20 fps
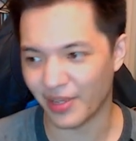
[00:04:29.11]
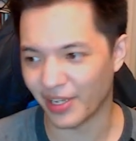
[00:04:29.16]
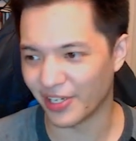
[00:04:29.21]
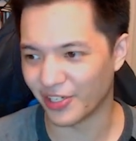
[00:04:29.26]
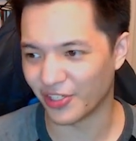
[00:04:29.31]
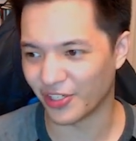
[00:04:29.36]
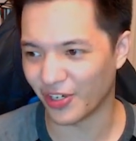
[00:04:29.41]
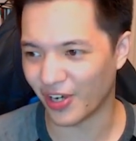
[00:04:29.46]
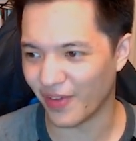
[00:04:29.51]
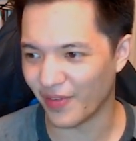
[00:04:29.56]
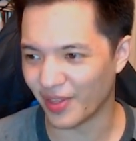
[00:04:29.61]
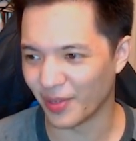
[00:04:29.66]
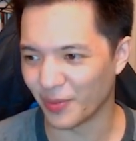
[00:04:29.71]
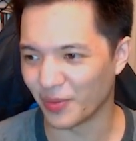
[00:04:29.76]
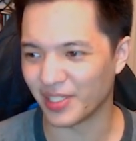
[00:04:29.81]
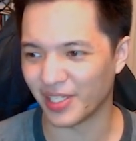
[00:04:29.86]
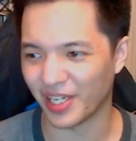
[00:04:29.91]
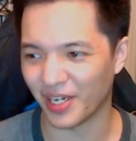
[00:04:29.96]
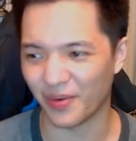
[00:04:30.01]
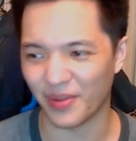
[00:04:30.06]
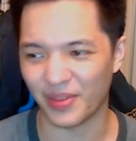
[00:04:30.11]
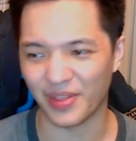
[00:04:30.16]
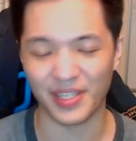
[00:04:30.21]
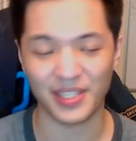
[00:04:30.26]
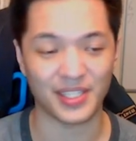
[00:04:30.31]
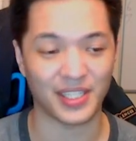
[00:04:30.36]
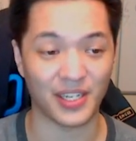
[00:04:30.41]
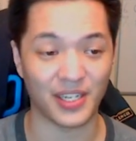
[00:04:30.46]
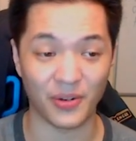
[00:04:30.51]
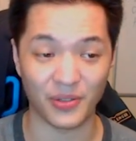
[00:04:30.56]
making sure everything was clear with
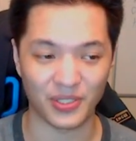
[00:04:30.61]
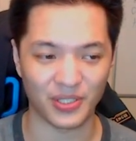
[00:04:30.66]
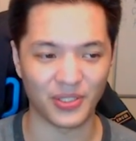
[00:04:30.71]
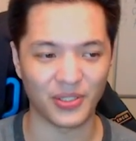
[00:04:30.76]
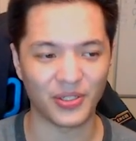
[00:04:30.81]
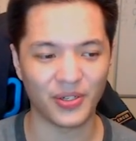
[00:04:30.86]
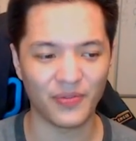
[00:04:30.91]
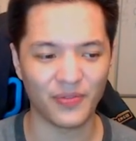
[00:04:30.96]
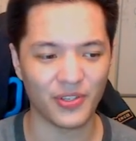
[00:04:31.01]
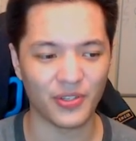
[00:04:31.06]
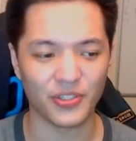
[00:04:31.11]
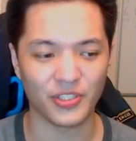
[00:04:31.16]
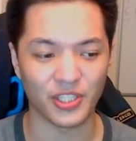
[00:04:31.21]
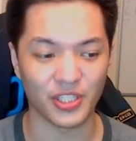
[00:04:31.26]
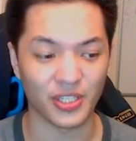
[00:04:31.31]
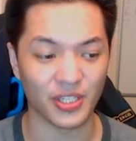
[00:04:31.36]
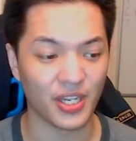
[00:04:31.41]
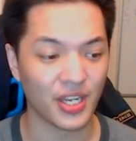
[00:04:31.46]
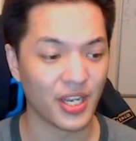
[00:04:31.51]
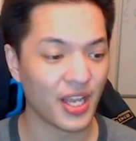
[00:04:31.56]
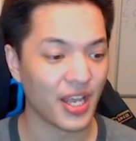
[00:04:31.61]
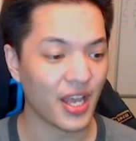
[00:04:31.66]
this, because I know it's a little confusion.